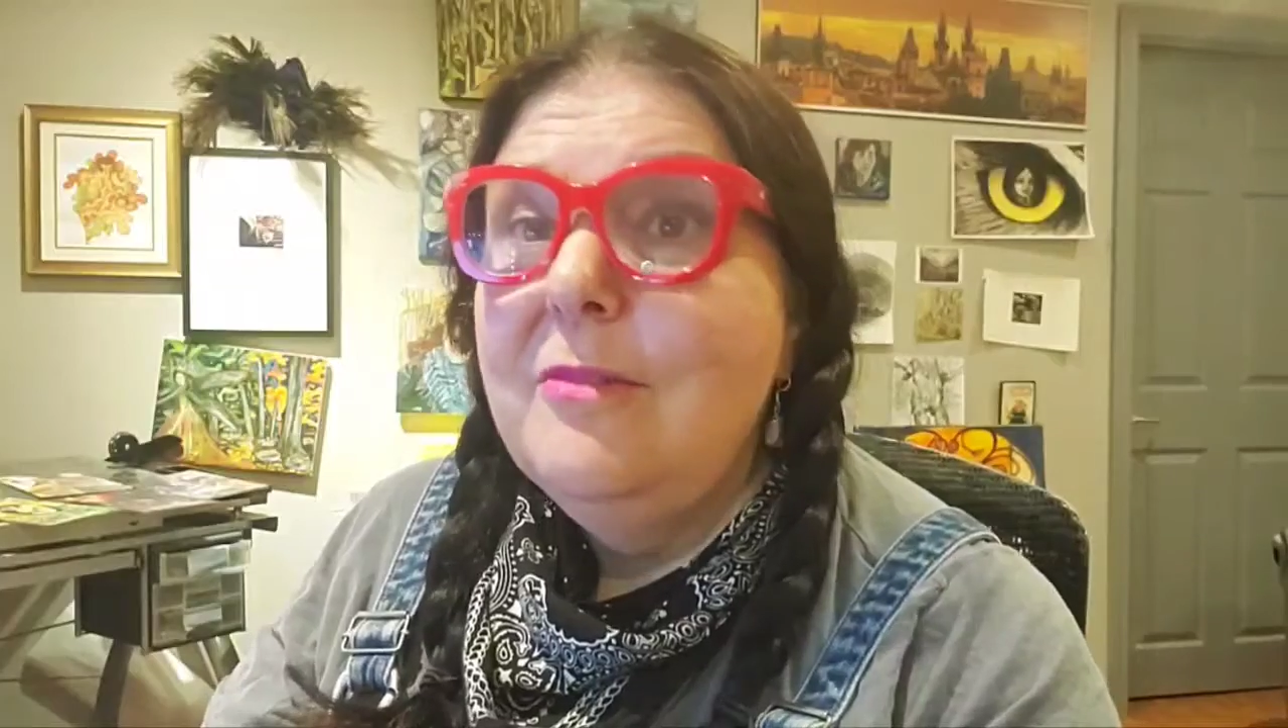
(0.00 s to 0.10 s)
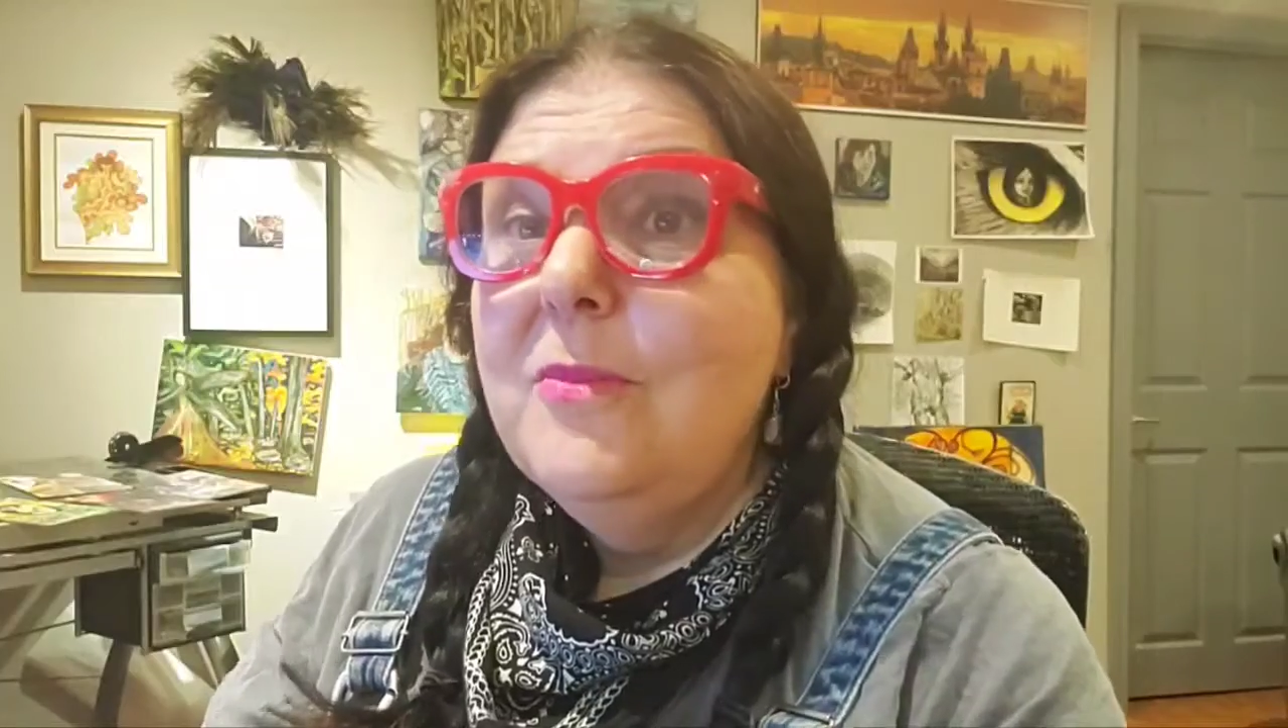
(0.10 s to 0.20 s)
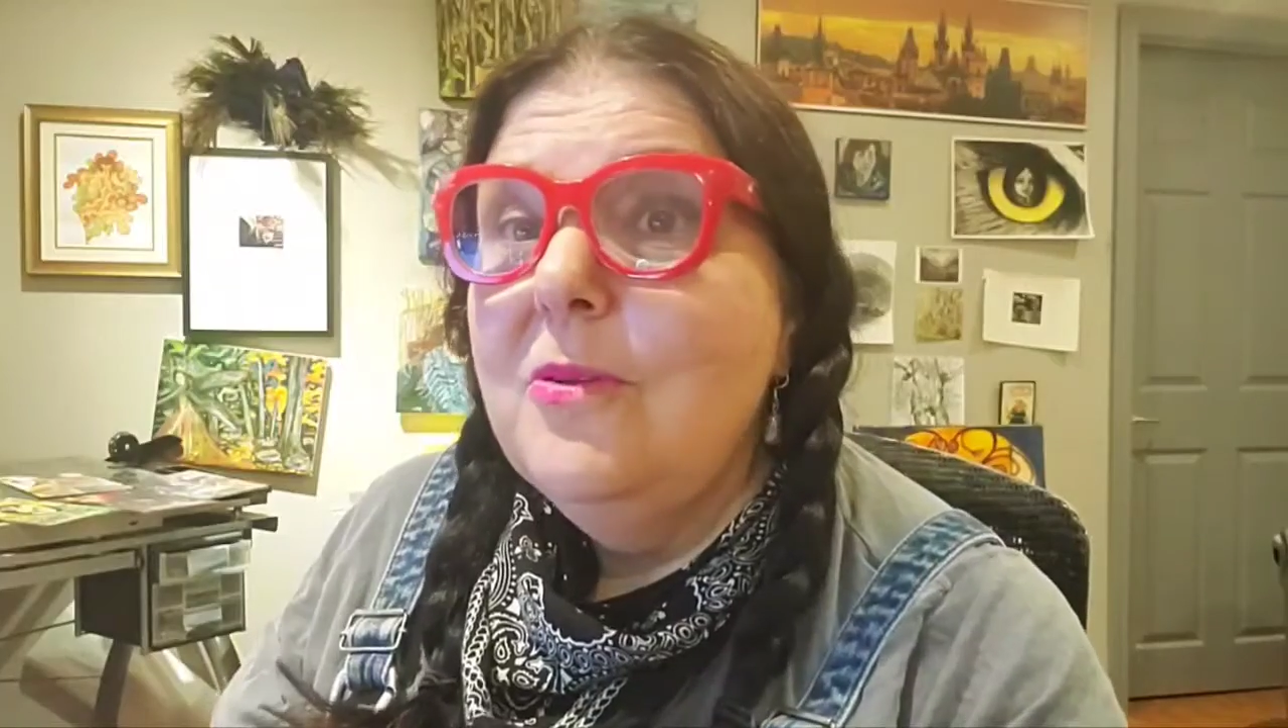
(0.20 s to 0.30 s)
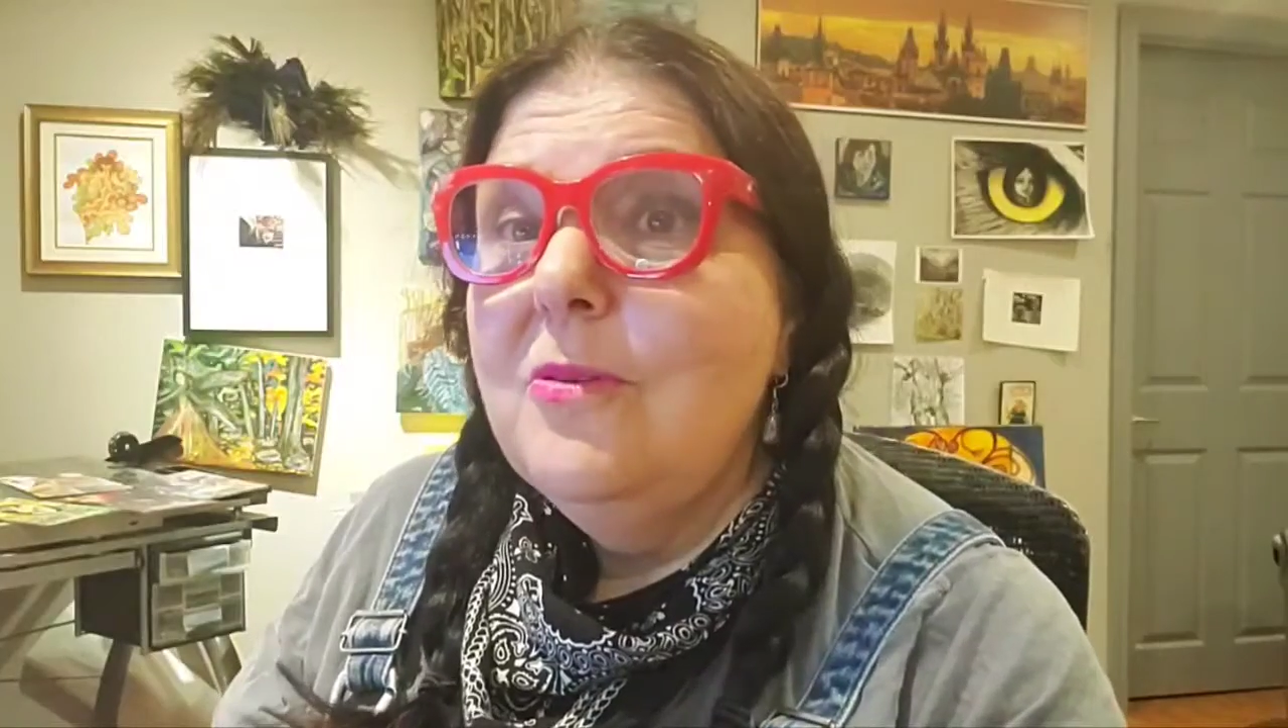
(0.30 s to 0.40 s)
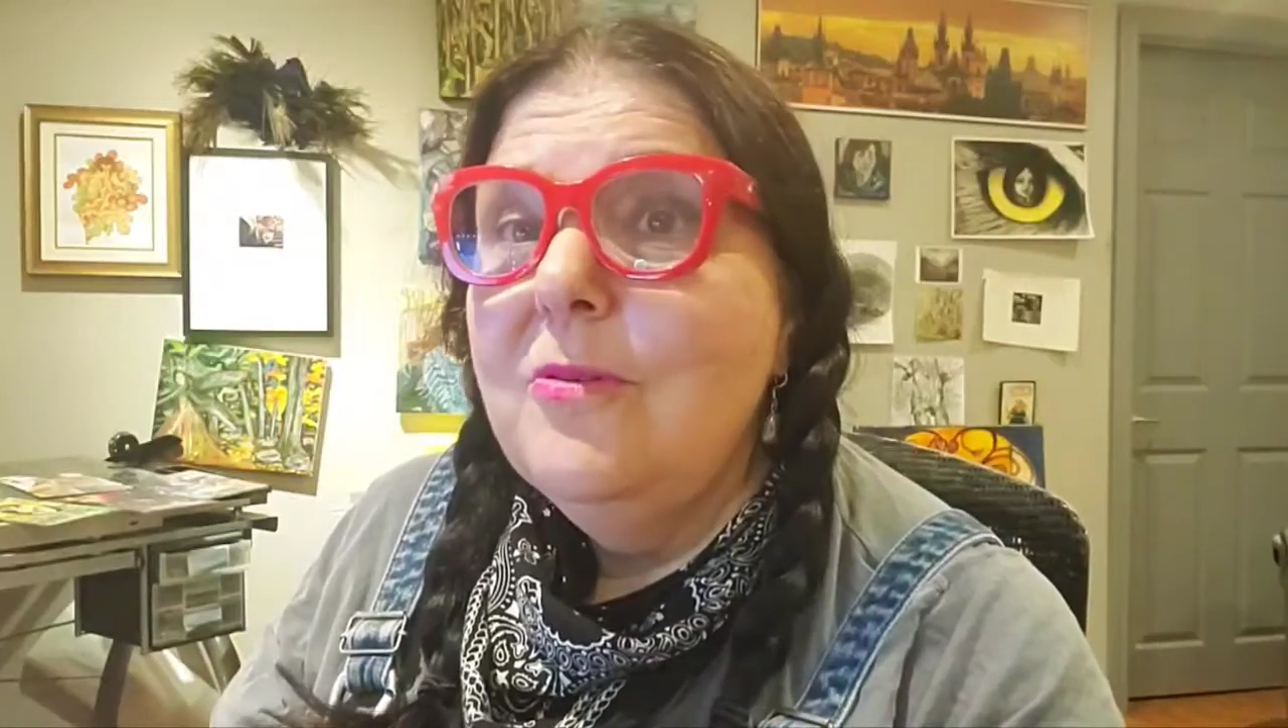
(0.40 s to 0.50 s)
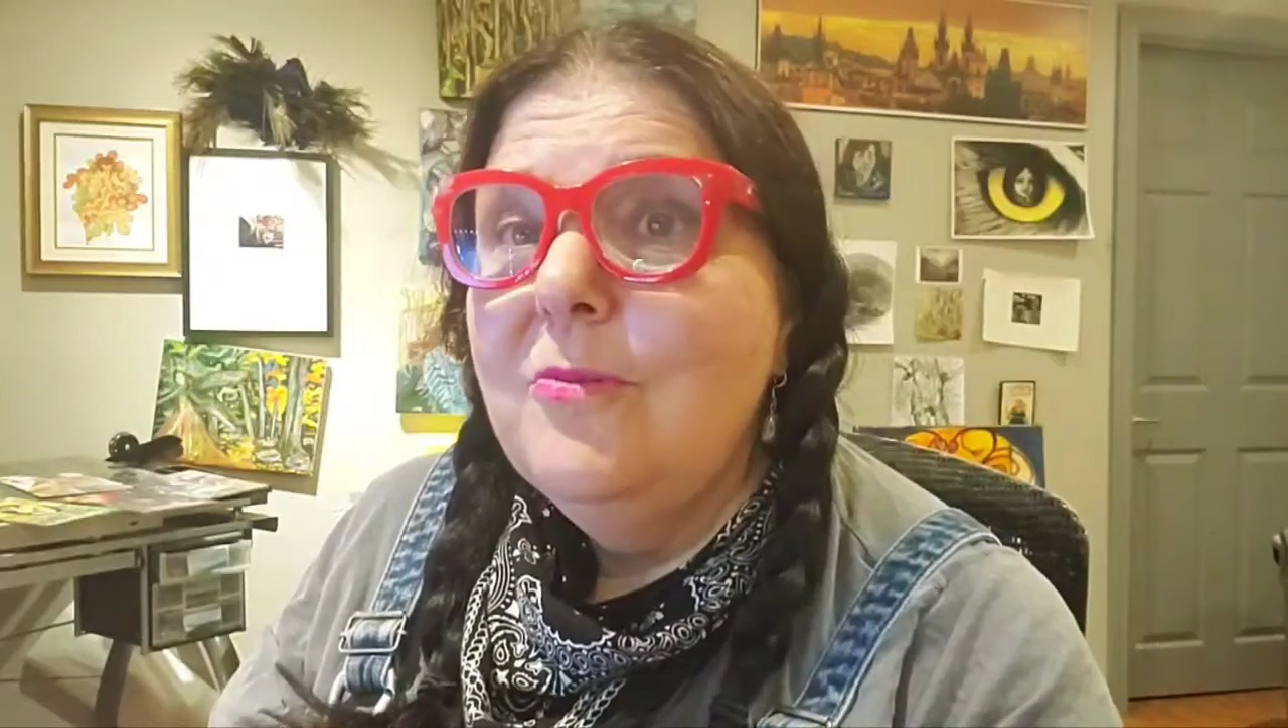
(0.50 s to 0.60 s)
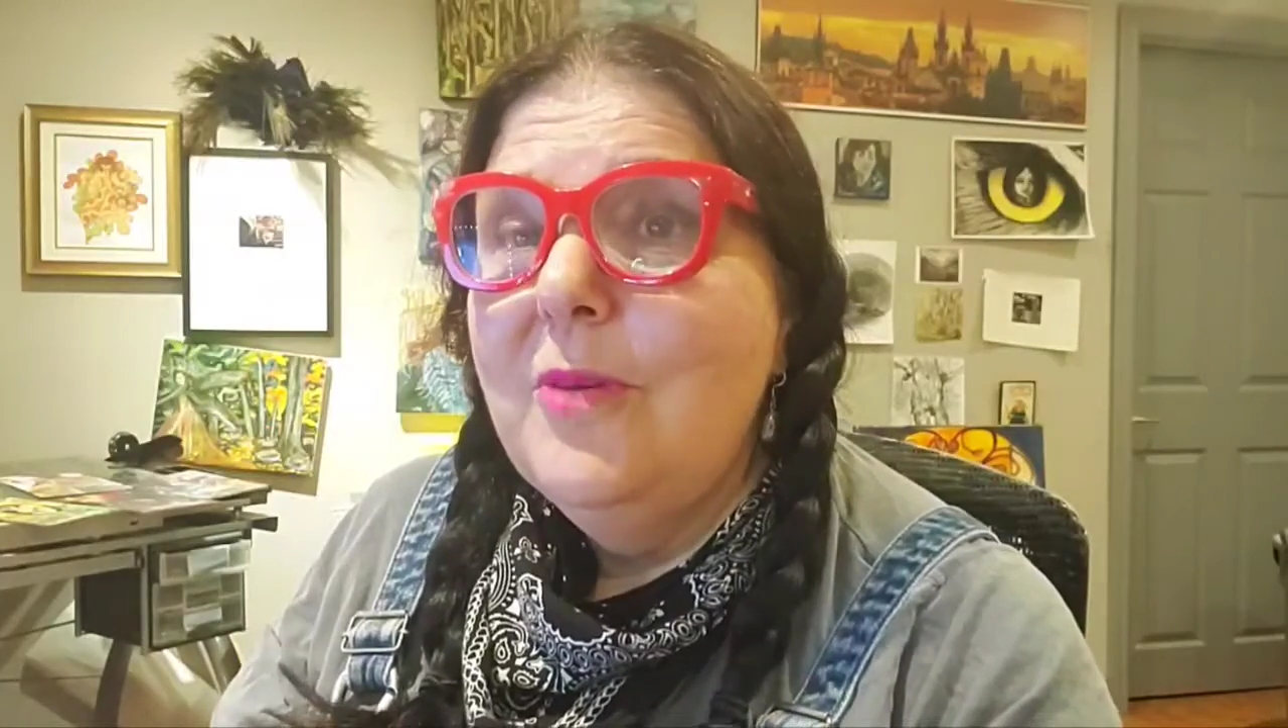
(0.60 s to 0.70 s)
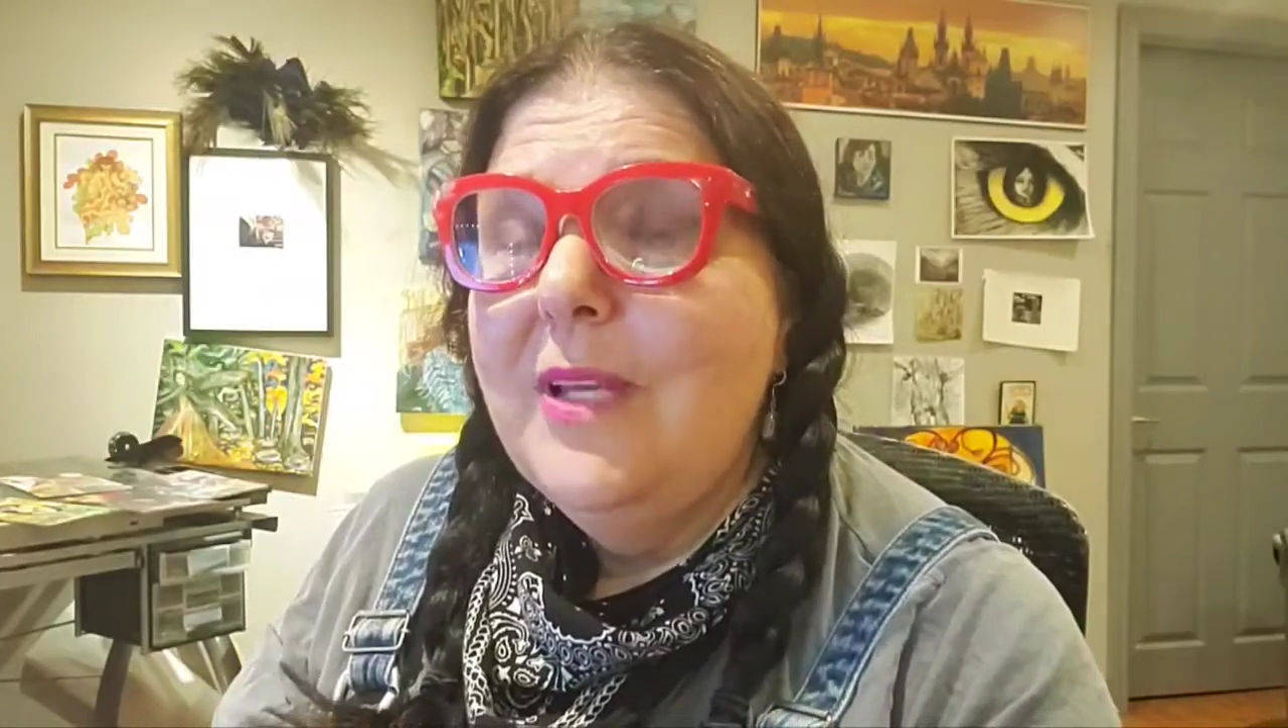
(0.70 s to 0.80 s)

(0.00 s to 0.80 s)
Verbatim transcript: moon,